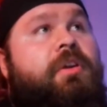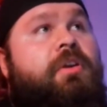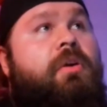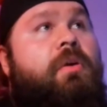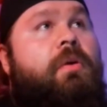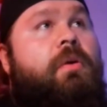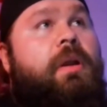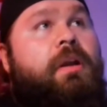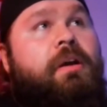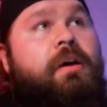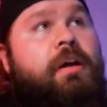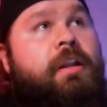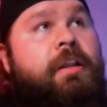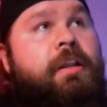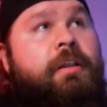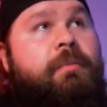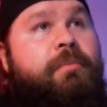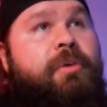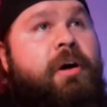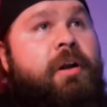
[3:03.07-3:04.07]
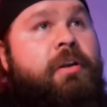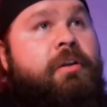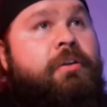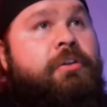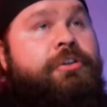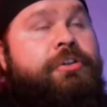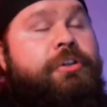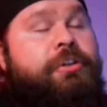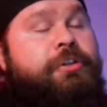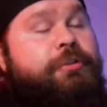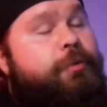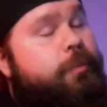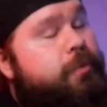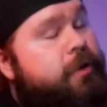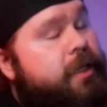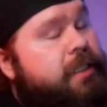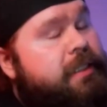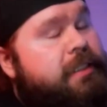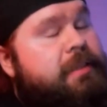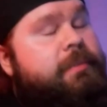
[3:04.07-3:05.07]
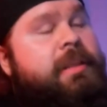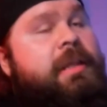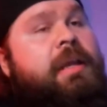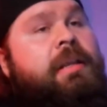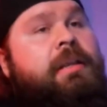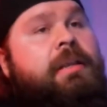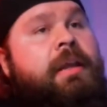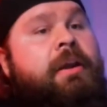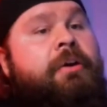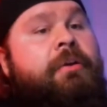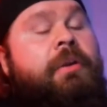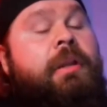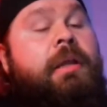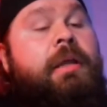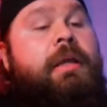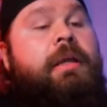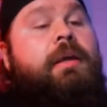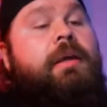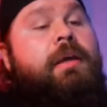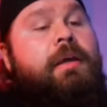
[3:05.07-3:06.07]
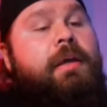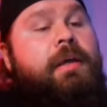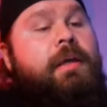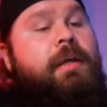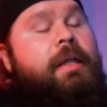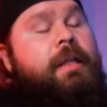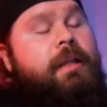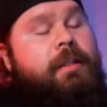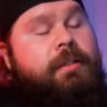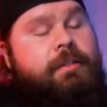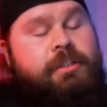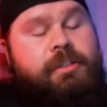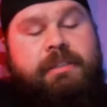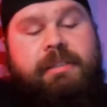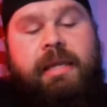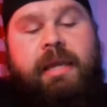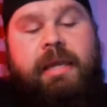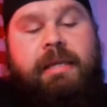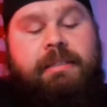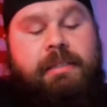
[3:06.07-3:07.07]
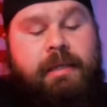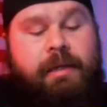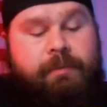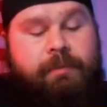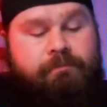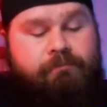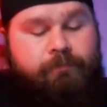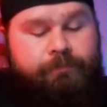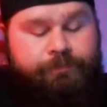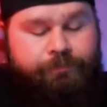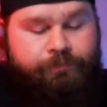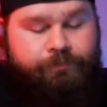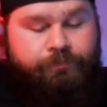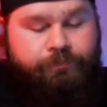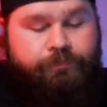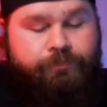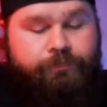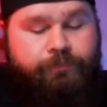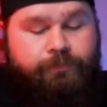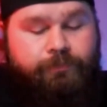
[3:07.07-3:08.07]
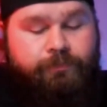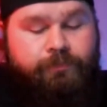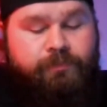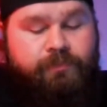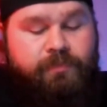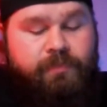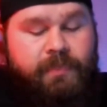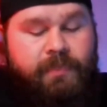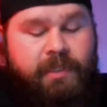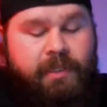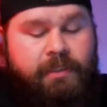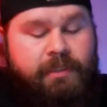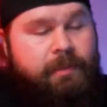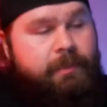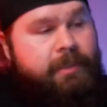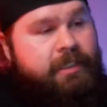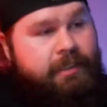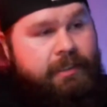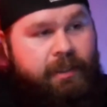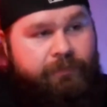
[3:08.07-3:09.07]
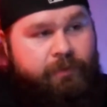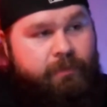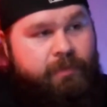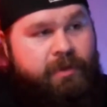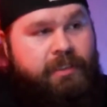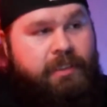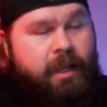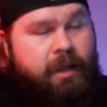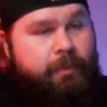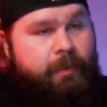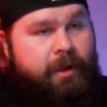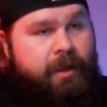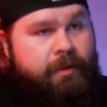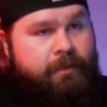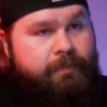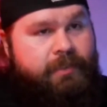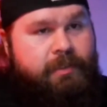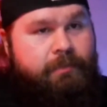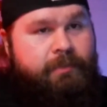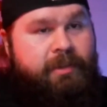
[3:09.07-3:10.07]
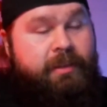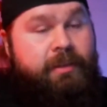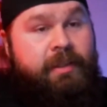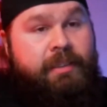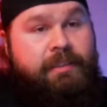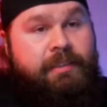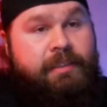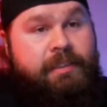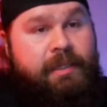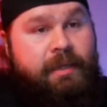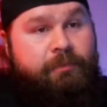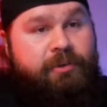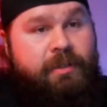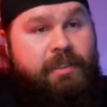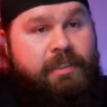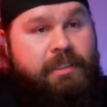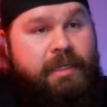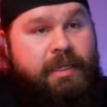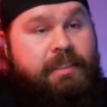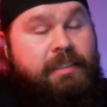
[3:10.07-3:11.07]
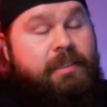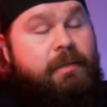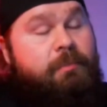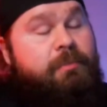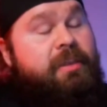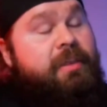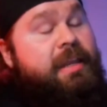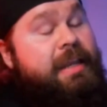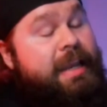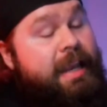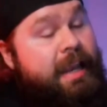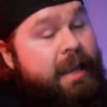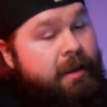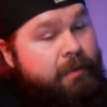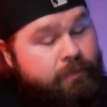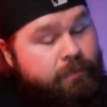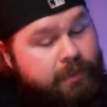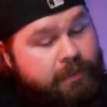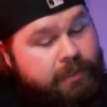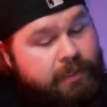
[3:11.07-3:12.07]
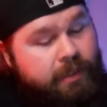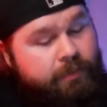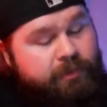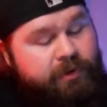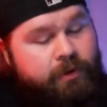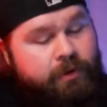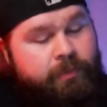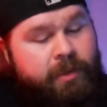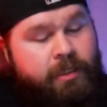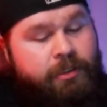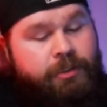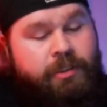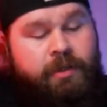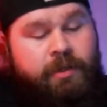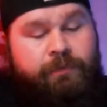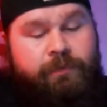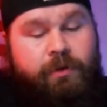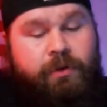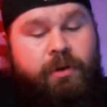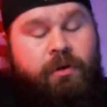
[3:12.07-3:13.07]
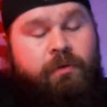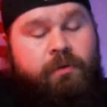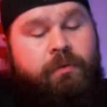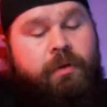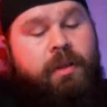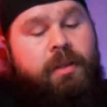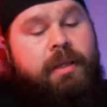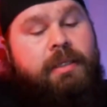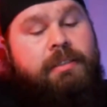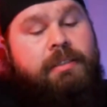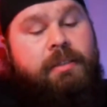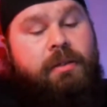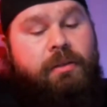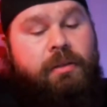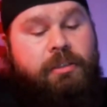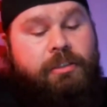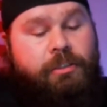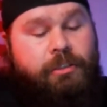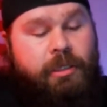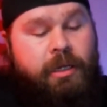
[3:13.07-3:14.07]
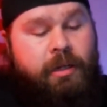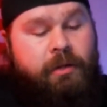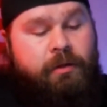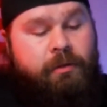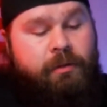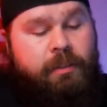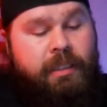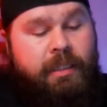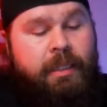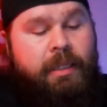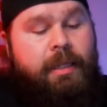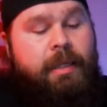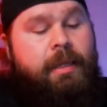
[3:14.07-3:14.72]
going on in the modern church. We'll break some of that down. Just a heads up. Some of the stuff I'm going to talk about, some of the things I'm going to say, some of the names I'm going to mention. If you don't realize on this channel,